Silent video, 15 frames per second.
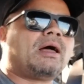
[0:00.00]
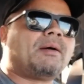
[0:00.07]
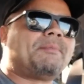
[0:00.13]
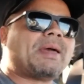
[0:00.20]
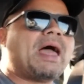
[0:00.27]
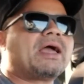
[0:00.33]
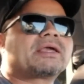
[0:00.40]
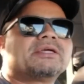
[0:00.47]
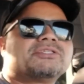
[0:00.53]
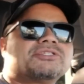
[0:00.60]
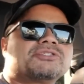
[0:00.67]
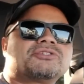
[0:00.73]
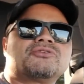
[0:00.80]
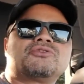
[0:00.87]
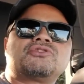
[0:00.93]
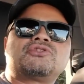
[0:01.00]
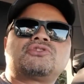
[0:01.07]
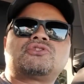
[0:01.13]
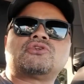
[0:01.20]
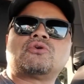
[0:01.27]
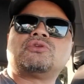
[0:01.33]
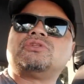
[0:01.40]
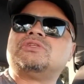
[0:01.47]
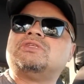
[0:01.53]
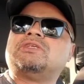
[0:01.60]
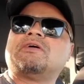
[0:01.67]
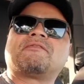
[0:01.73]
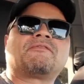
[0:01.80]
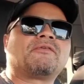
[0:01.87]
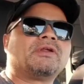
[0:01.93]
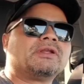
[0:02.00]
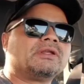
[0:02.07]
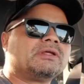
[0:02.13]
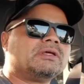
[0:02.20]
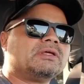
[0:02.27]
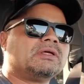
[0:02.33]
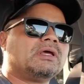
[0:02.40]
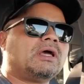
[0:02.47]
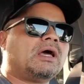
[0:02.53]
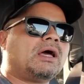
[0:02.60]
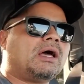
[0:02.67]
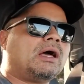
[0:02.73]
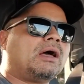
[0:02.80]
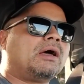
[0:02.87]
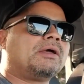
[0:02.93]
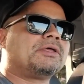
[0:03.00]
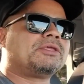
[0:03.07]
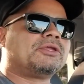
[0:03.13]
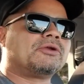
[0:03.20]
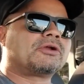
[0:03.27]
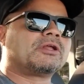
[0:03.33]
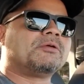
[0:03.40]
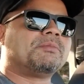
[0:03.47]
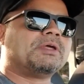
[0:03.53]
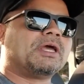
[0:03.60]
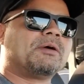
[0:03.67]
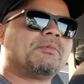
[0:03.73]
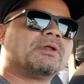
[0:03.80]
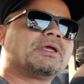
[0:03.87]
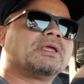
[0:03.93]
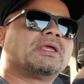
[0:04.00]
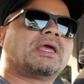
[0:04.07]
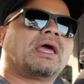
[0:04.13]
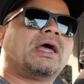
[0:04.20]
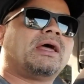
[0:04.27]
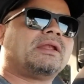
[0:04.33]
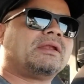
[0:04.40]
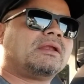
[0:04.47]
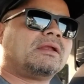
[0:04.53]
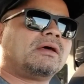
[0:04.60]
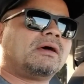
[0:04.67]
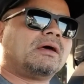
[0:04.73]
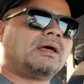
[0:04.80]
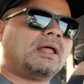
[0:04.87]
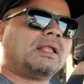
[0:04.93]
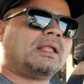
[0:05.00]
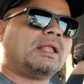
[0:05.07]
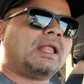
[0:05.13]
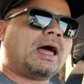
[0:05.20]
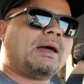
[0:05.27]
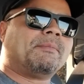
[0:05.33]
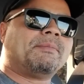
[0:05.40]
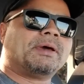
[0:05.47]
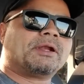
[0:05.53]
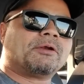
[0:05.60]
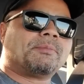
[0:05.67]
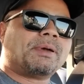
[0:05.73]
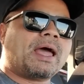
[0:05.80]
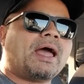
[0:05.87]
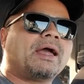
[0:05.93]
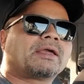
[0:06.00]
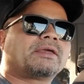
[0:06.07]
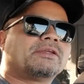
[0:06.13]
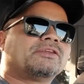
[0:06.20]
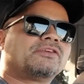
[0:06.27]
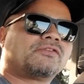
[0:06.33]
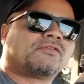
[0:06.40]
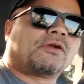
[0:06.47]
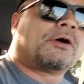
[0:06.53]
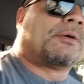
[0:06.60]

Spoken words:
packages are so different. You're going to be able to get a lot better package from